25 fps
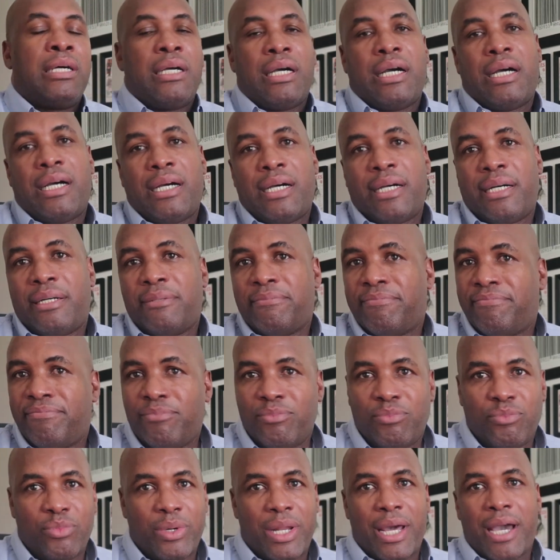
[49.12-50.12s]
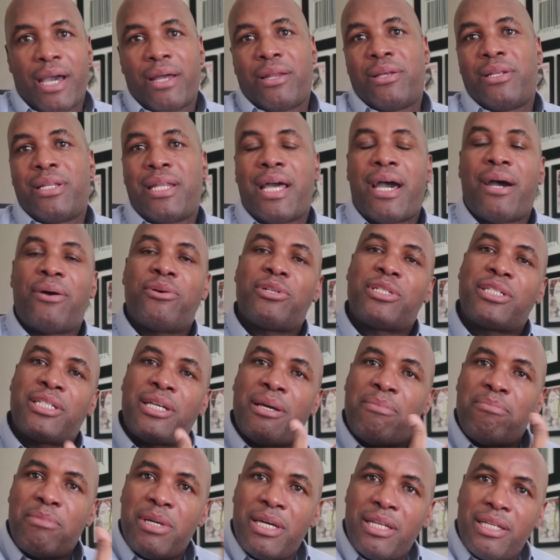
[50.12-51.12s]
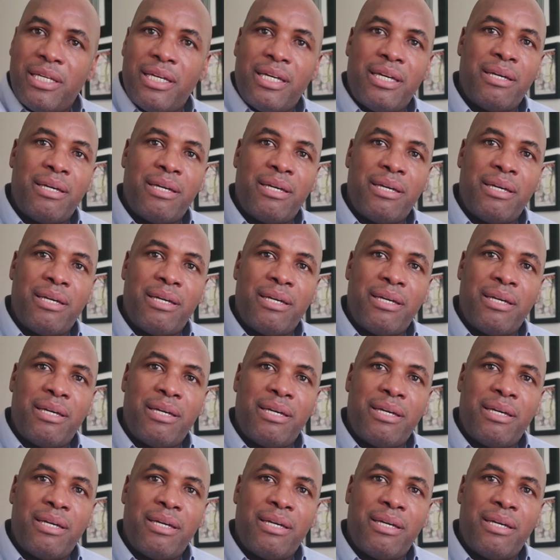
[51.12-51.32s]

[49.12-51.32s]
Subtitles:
without a doubt, send me an